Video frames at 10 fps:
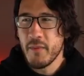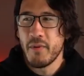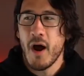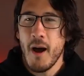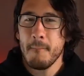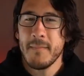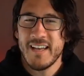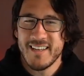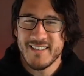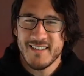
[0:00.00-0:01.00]
The problem
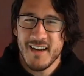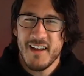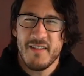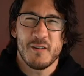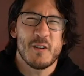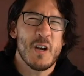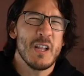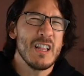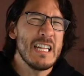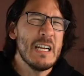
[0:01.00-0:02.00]
is there's
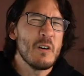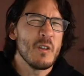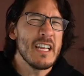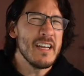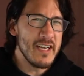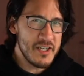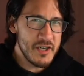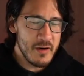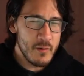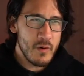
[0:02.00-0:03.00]
clearly an
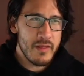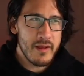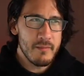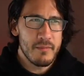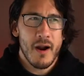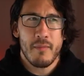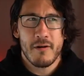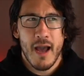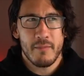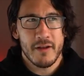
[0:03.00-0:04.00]
issue with
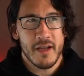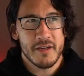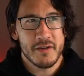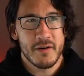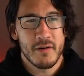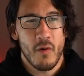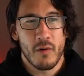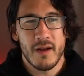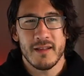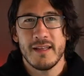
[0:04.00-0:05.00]
improper application
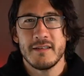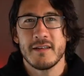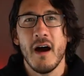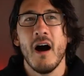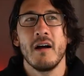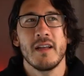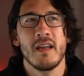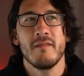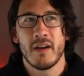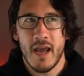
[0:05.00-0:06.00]
or at least
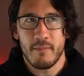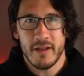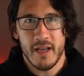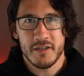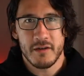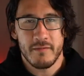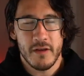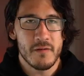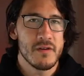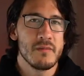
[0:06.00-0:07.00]
uneven application of
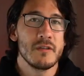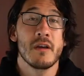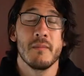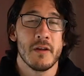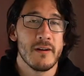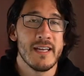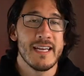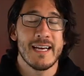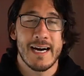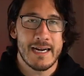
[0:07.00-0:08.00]
YouTube's community
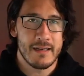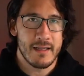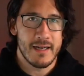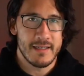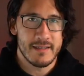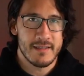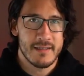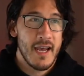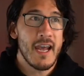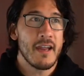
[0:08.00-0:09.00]

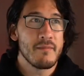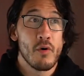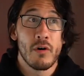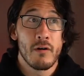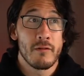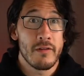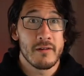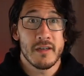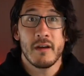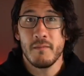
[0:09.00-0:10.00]
guidelines. And moreover,
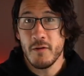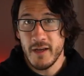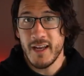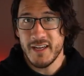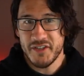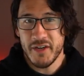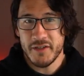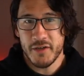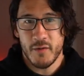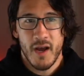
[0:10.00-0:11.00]
there's a communication
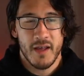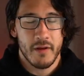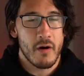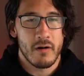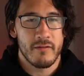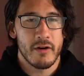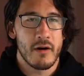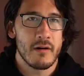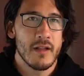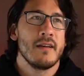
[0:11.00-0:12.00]
issue at the heart of it
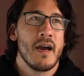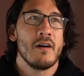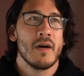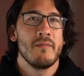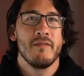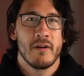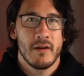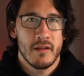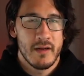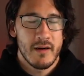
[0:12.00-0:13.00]
all. Now, I want to be very
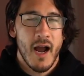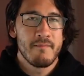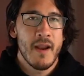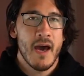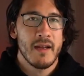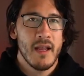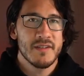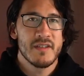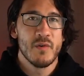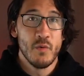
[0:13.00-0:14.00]
clear. I'm not
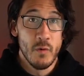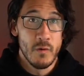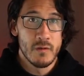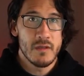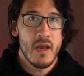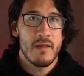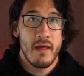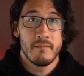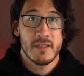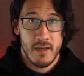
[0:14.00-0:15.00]
against the rules
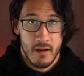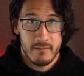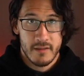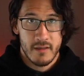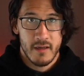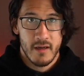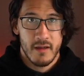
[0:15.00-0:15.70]
themselves.